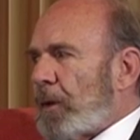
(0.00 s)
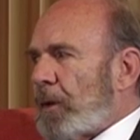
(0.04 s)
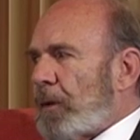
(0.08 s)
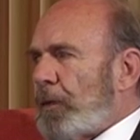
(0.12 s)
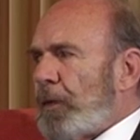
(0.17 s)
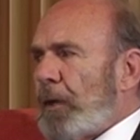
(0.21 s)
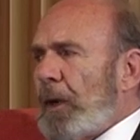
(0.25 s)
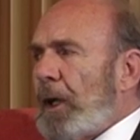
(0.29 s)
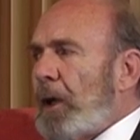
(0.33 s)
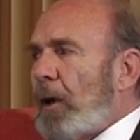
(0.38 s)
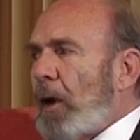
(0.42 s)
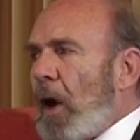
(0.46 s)

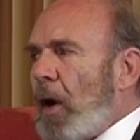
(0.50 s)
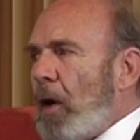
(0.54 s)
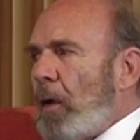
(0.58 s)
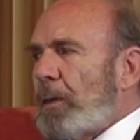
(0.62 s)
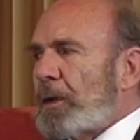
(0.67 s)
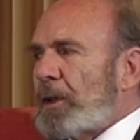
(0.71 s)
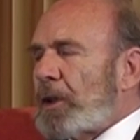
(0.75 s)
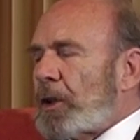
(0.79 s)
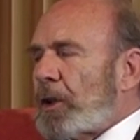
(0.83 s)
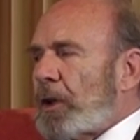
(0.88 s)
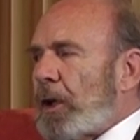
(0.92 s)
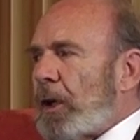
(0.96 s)
Fear
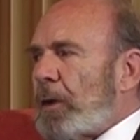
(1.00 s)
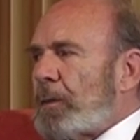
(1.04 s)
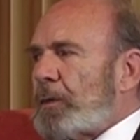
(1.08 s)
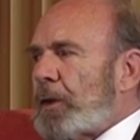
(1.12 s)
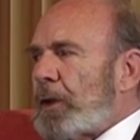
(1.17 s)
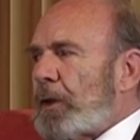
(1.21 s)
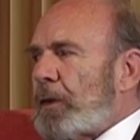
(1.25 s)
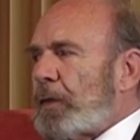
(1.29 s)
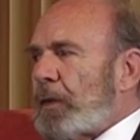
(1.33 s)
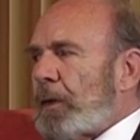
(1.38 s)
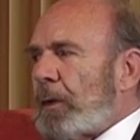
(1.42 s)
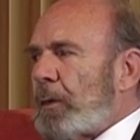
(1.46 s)
always stops
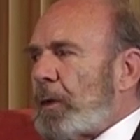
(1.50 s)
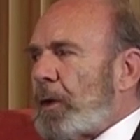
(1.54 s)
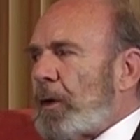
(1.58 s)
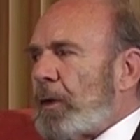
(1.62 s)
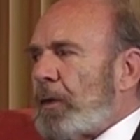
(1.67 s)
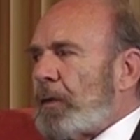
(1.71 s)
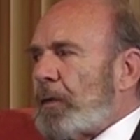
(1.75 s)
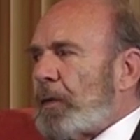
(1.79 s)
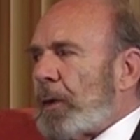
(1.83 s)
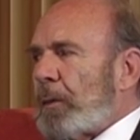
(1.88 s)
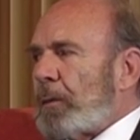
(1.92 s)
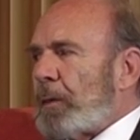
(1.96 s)
you from
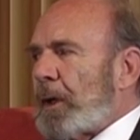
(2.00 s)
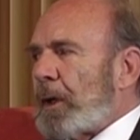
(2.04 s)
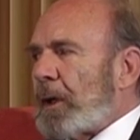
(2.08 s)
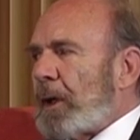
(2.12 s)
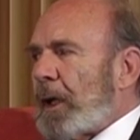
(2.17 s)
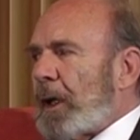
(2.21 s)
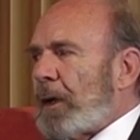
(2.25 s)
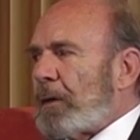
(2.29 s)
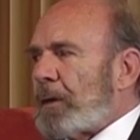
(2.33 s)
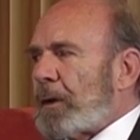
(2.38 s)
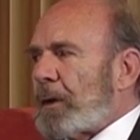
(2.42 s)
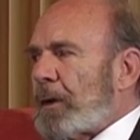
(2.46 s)
going from one
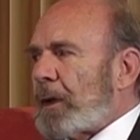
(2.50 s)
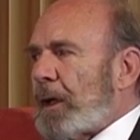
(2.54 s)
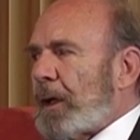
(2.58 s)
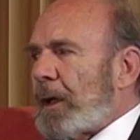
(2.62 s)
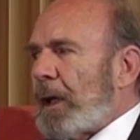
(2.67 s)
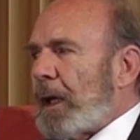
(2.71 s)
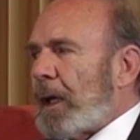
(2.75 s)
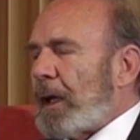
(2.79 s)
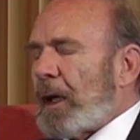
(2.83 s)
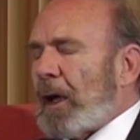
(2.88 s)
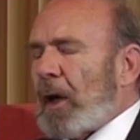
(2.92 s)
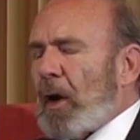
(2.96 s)
level to
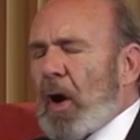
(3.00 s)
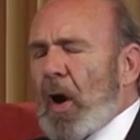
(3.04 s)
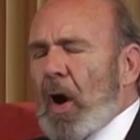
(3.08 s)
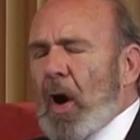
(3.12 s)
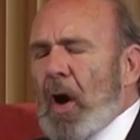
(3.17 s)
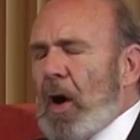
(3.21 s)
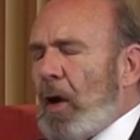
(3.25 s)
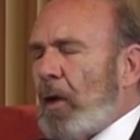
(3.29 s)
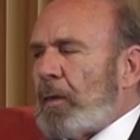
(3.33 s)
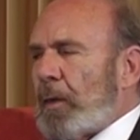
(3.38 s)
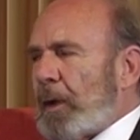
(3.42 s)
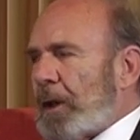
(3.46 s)
another,
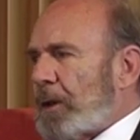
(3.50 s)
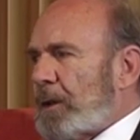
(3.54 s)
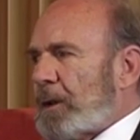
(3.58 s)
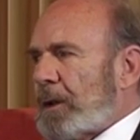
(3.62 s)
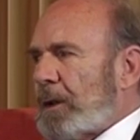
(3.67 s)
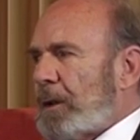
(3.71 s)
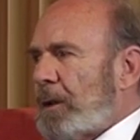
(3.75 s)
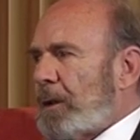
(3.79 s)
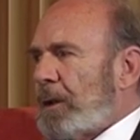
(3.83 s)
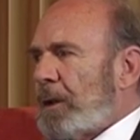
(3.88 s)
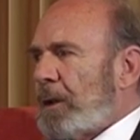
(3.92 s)
always.